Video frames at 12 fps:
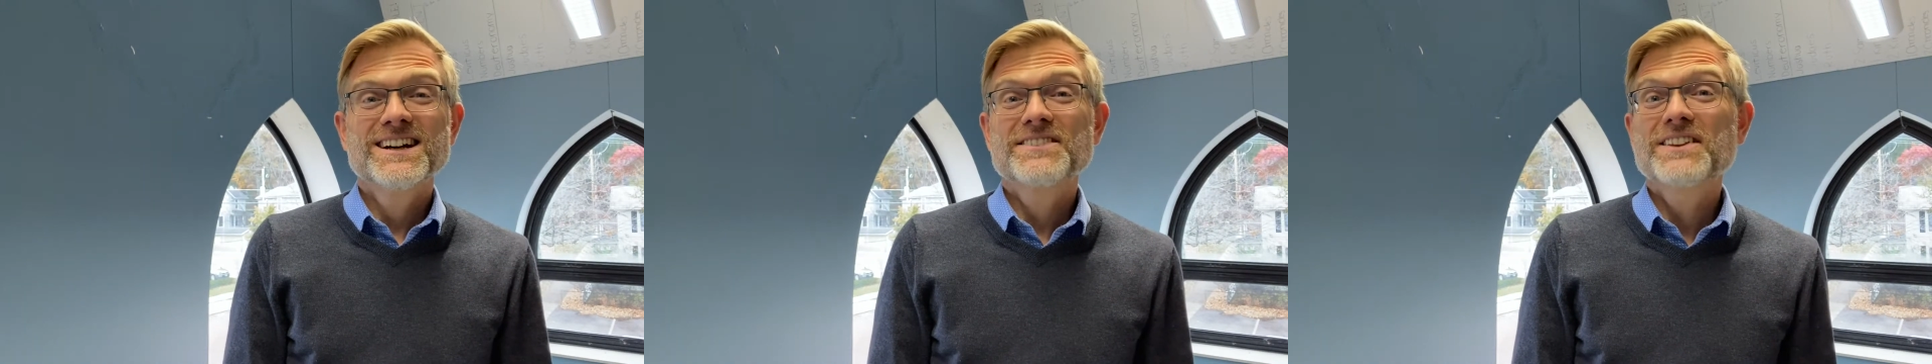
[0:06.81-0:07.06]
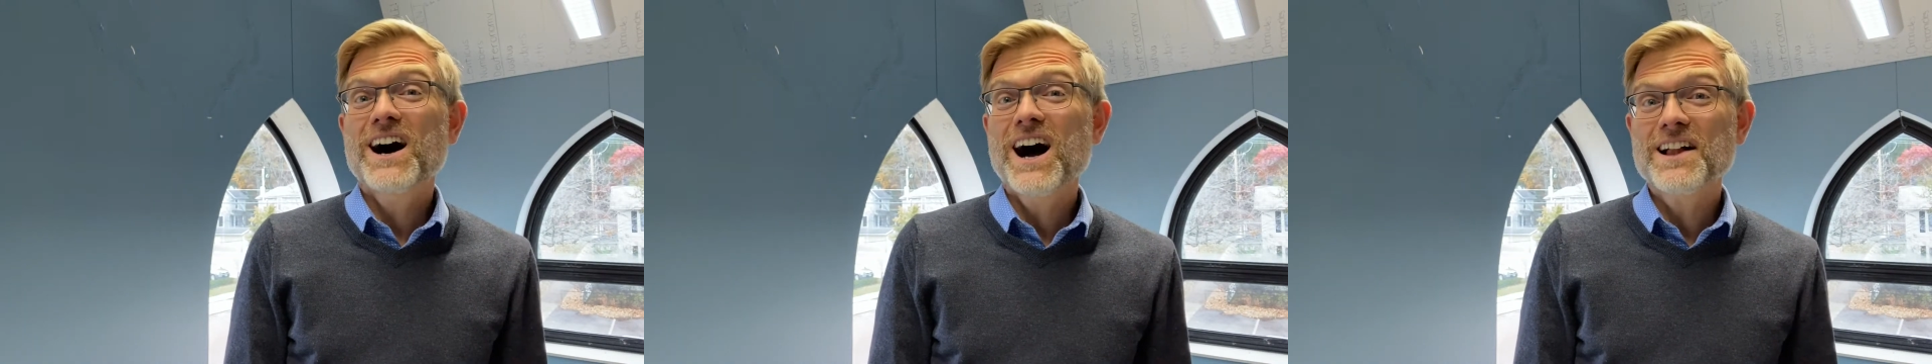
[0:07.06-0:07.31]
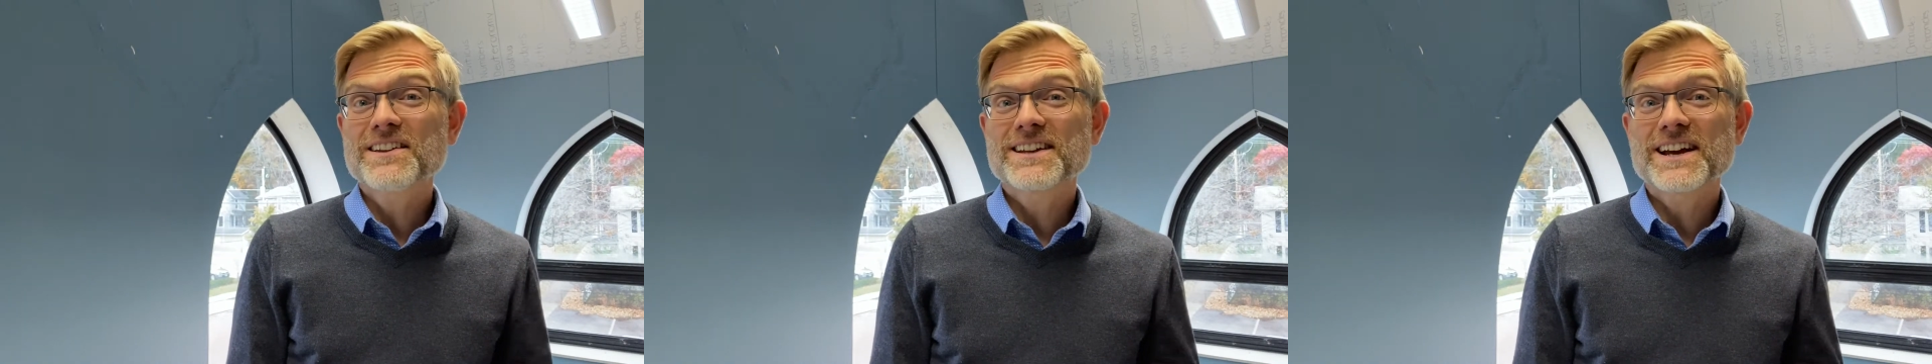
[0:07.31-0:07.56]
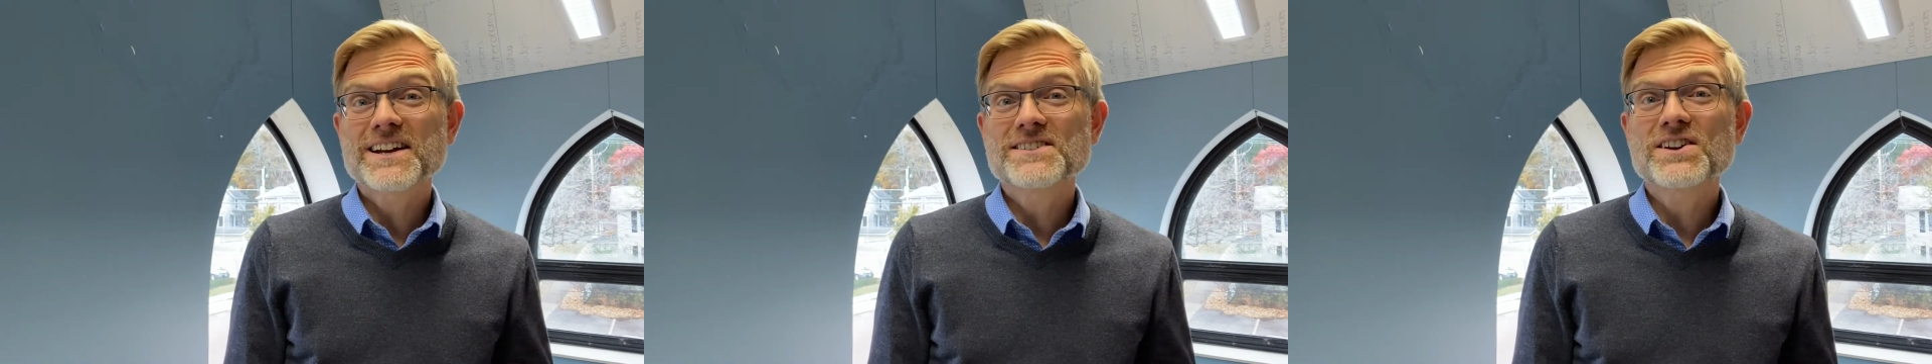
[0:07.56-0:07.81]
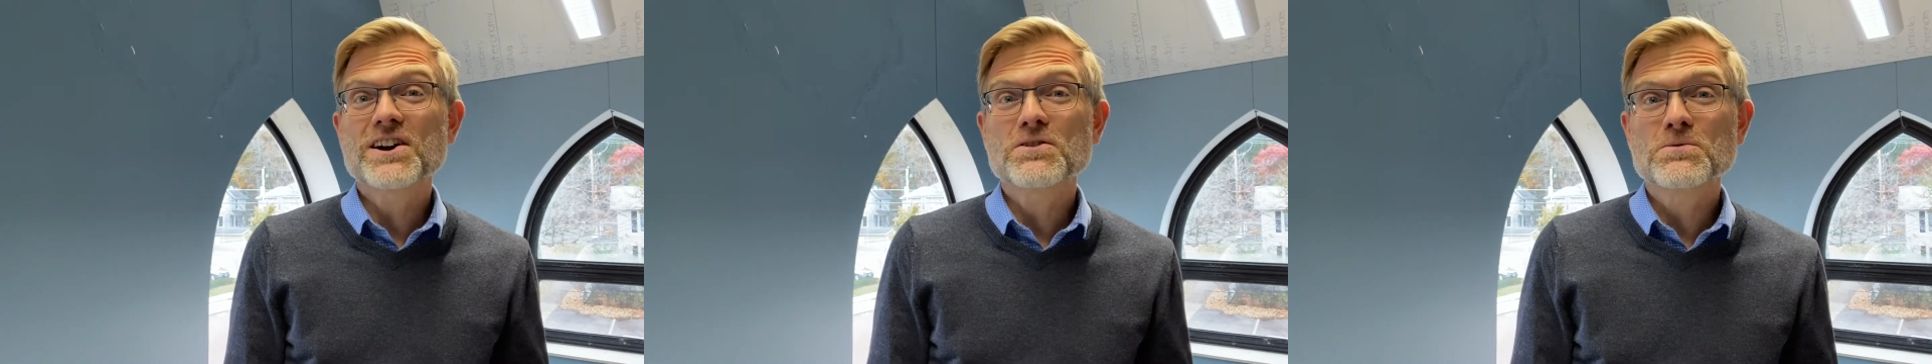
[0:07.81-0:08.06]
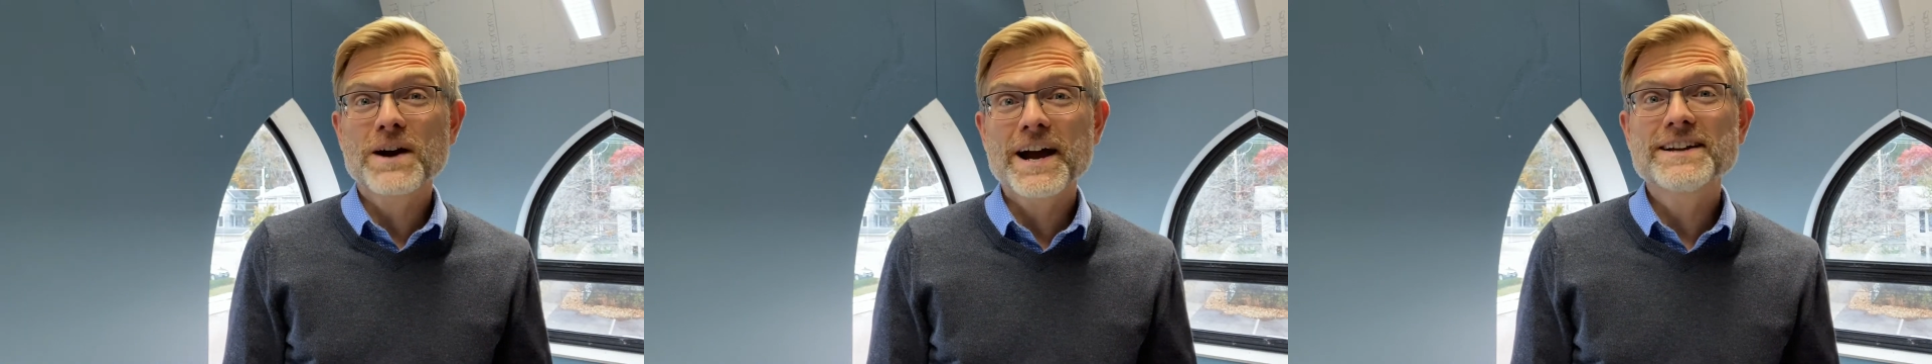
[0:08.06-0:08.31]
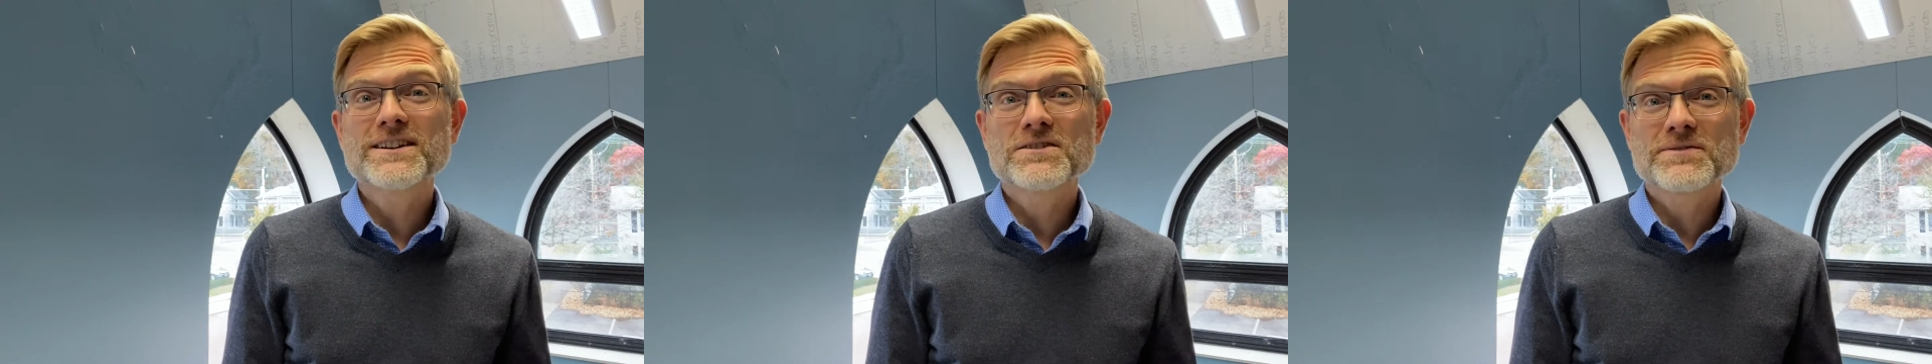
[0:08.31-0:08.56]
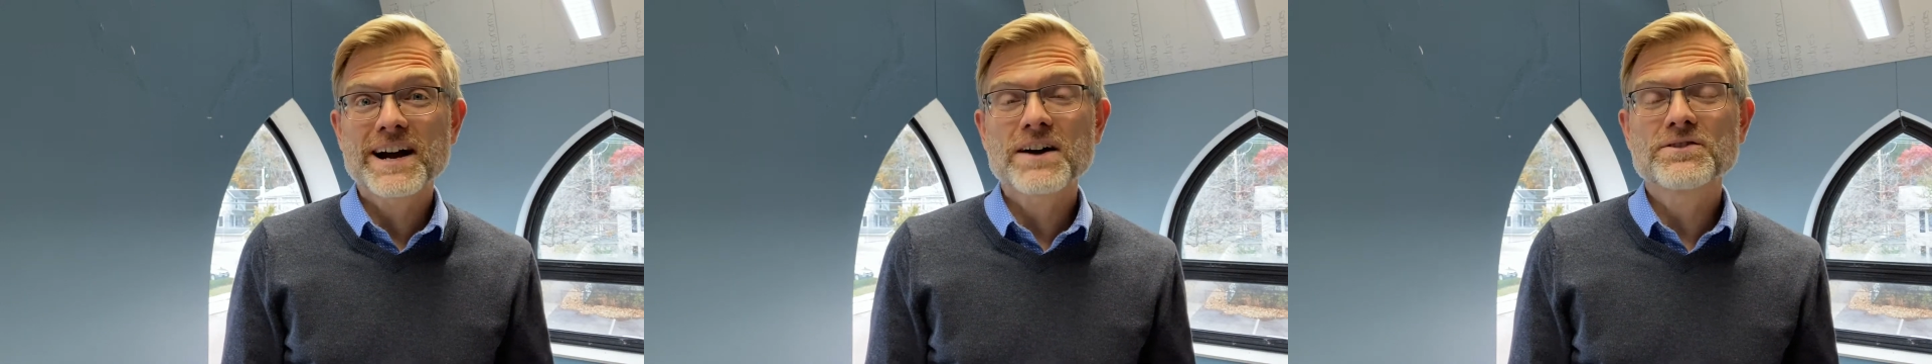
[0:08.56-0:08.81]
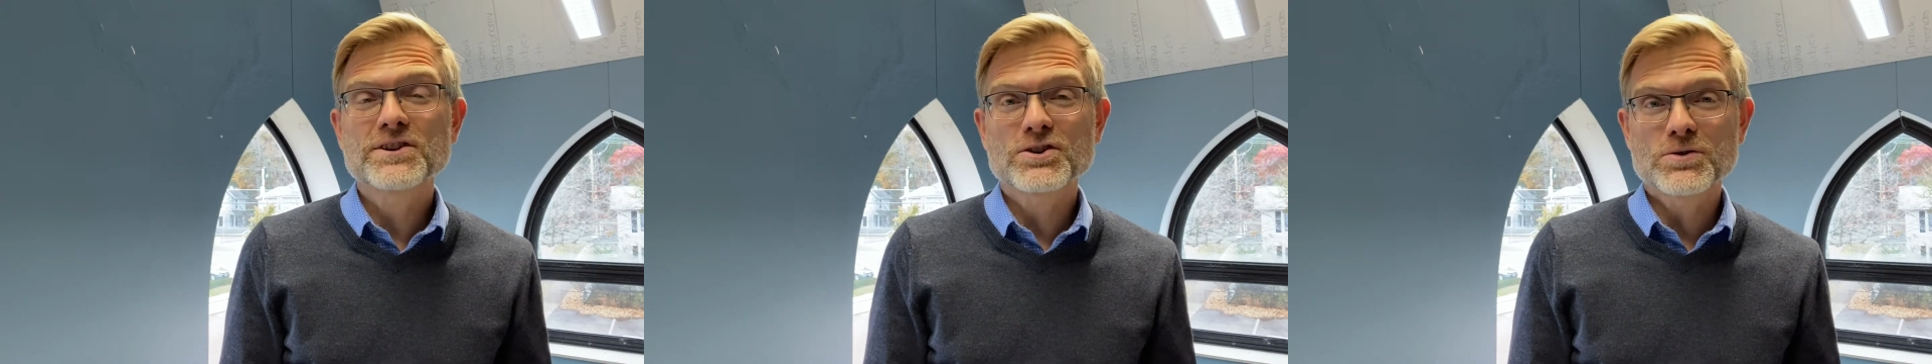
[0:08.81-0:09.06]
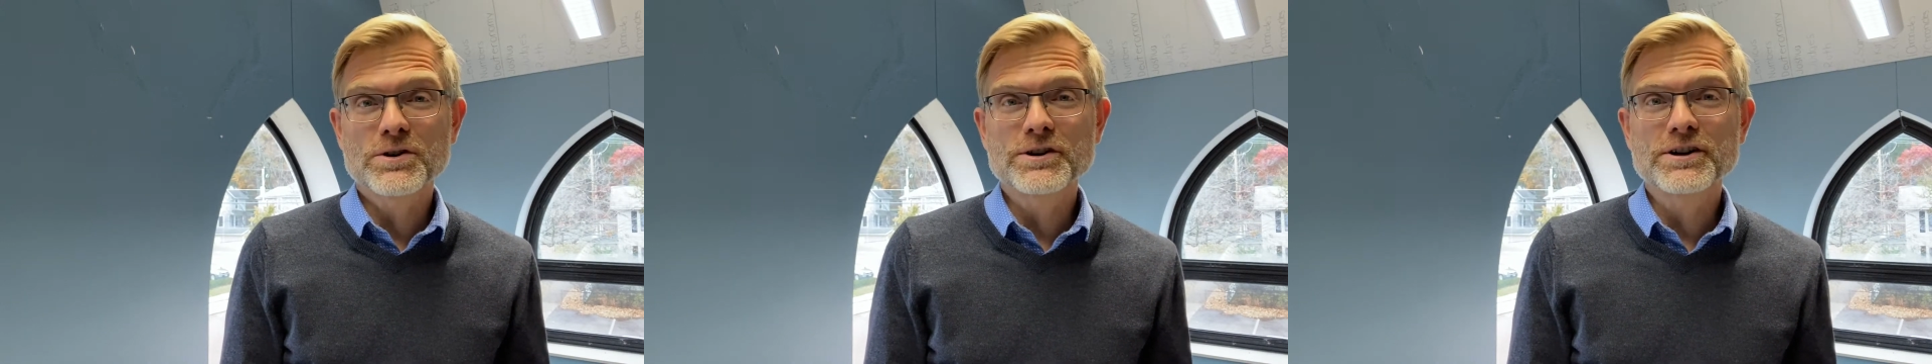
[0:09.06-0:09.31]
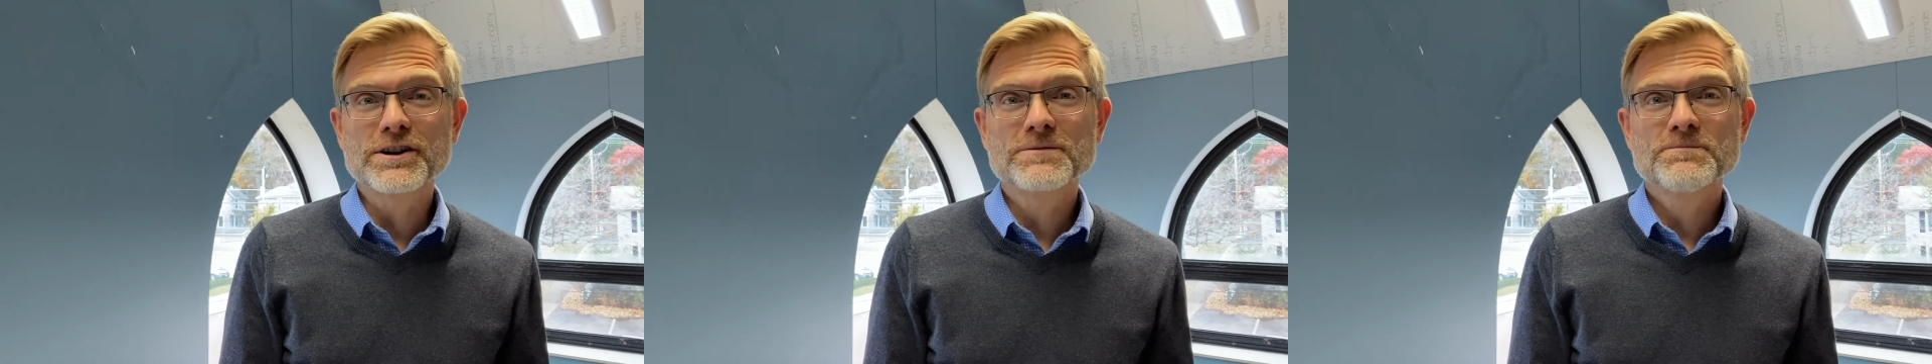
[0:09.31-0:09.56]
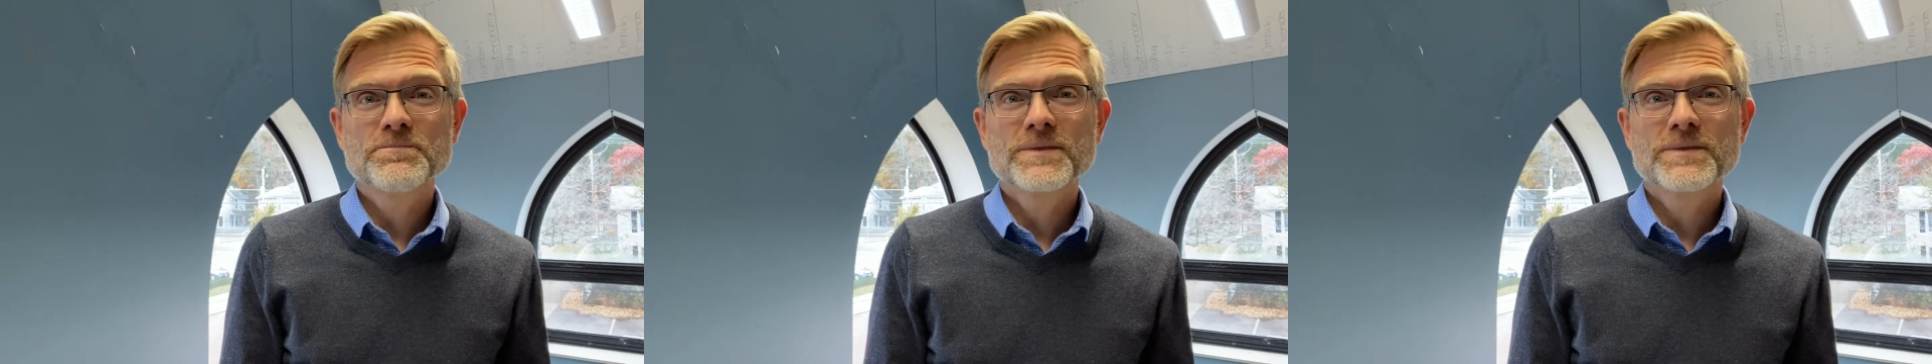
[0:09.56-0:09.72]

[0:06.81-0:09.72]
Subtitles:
The holidays are right around the corner,